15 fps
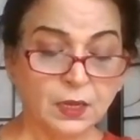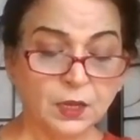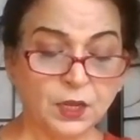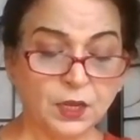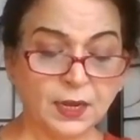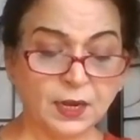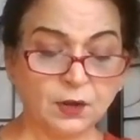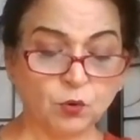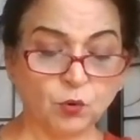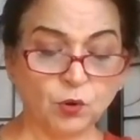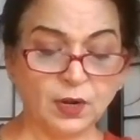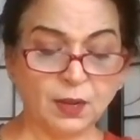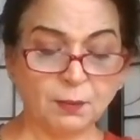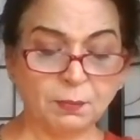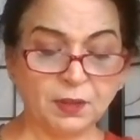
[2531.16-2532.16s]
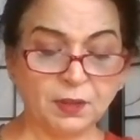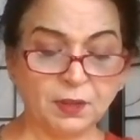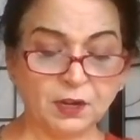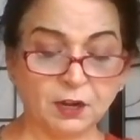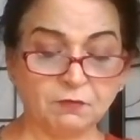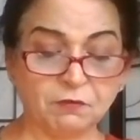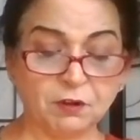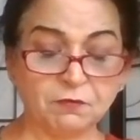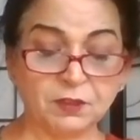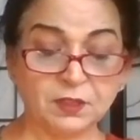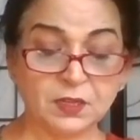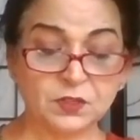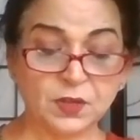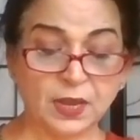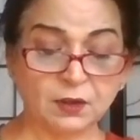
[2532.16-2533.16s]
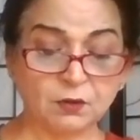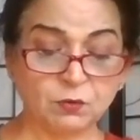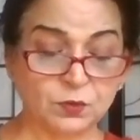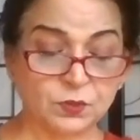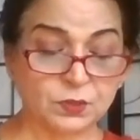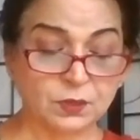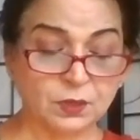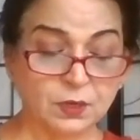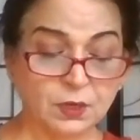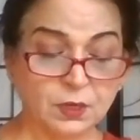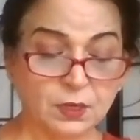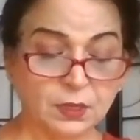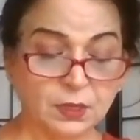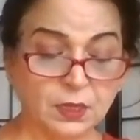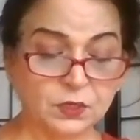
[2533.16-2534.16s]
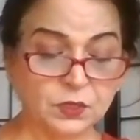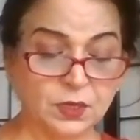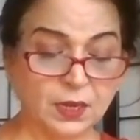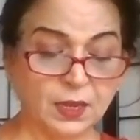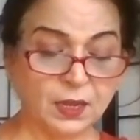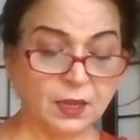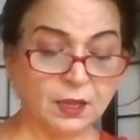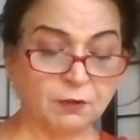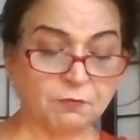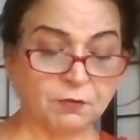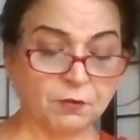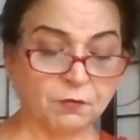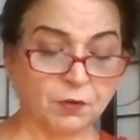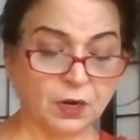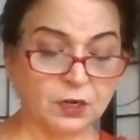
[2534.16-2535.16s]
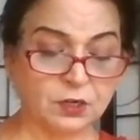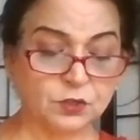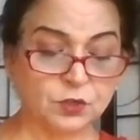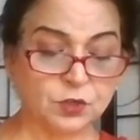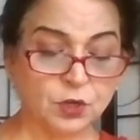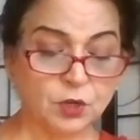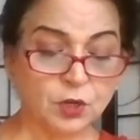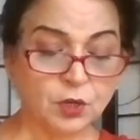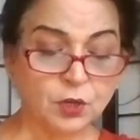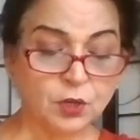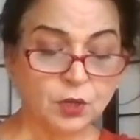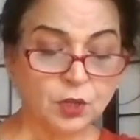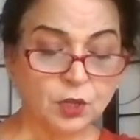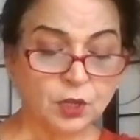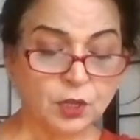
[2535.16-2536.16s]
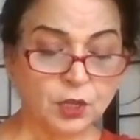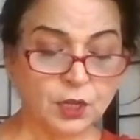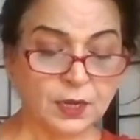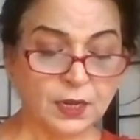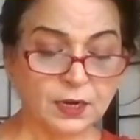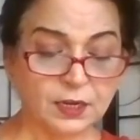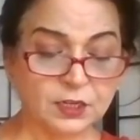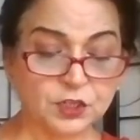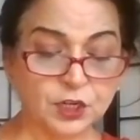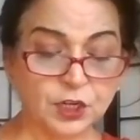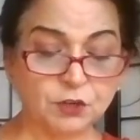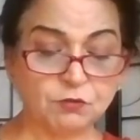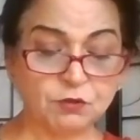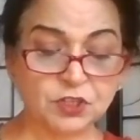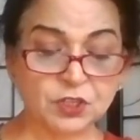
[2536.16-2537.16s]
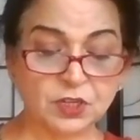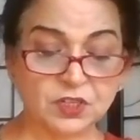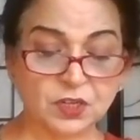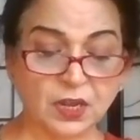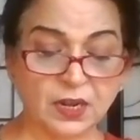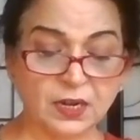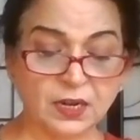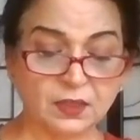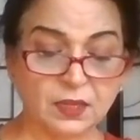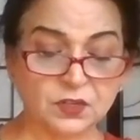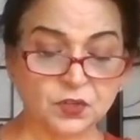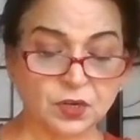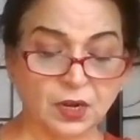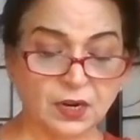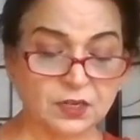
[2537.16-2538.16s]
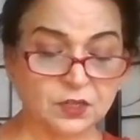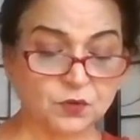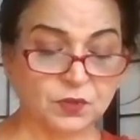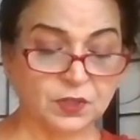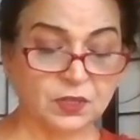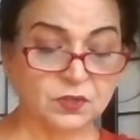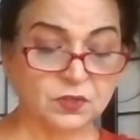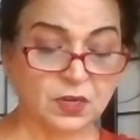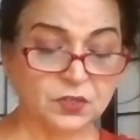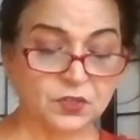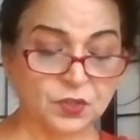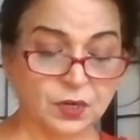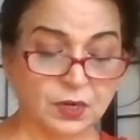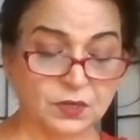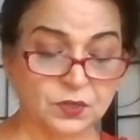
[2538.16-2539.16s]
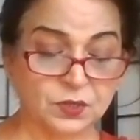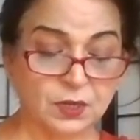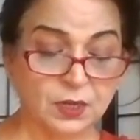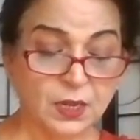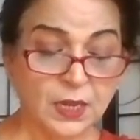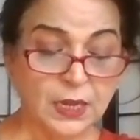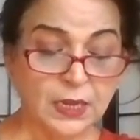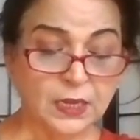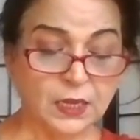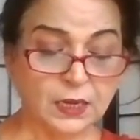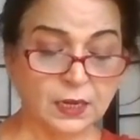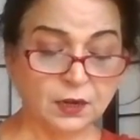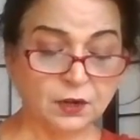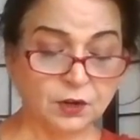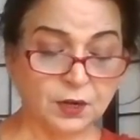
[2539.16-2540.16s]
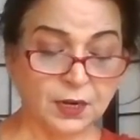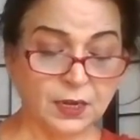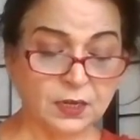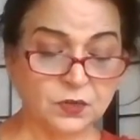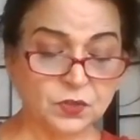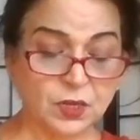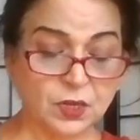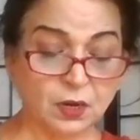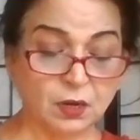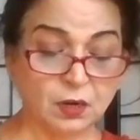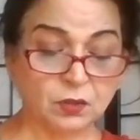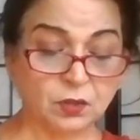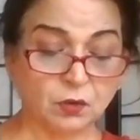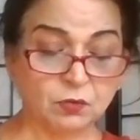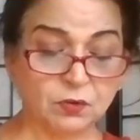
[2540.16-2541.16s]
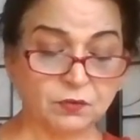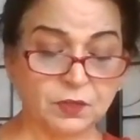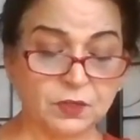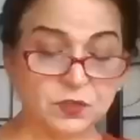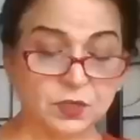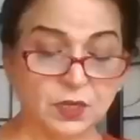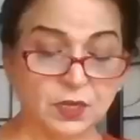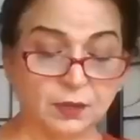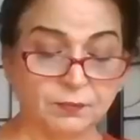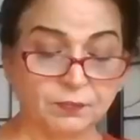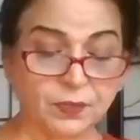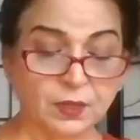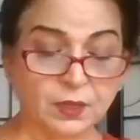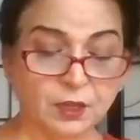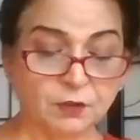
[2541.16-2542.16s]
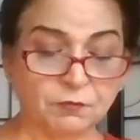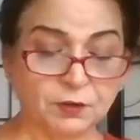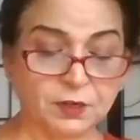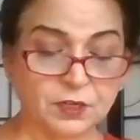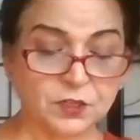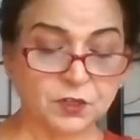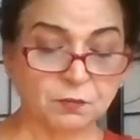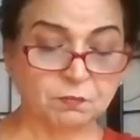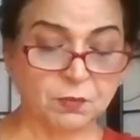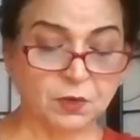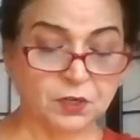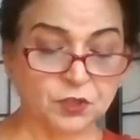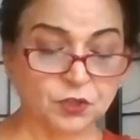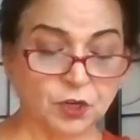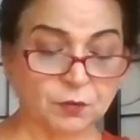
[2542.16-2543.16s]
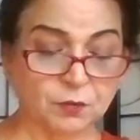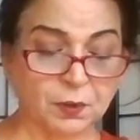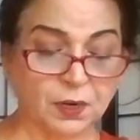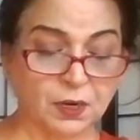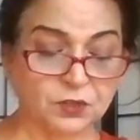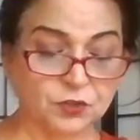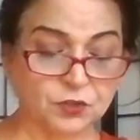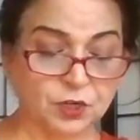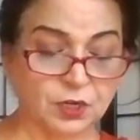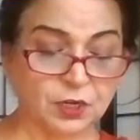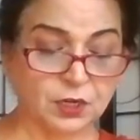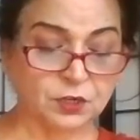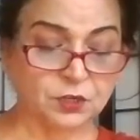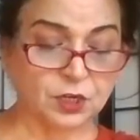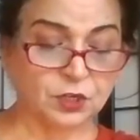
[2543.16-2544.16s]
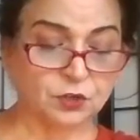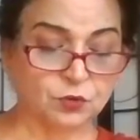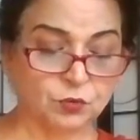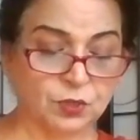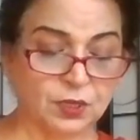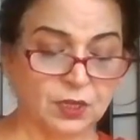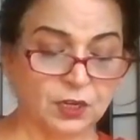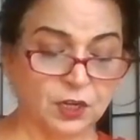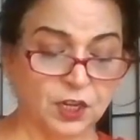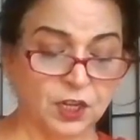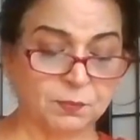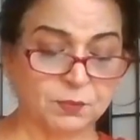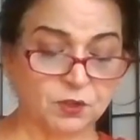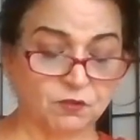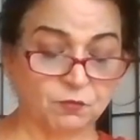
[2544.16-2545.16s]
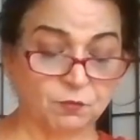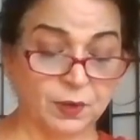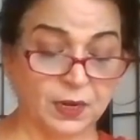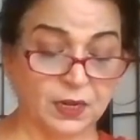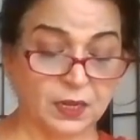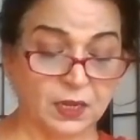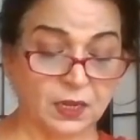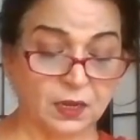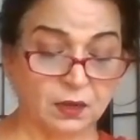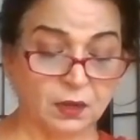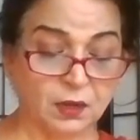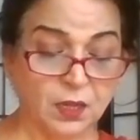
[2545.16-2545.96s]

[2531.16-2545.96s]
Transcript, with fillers: He can hold up a river with his arrows. They say if he wants, he can extinguish the sun and the stars with his astras. He can raise the earth out of the sea if it is submerged or plunged into the deeps of breaking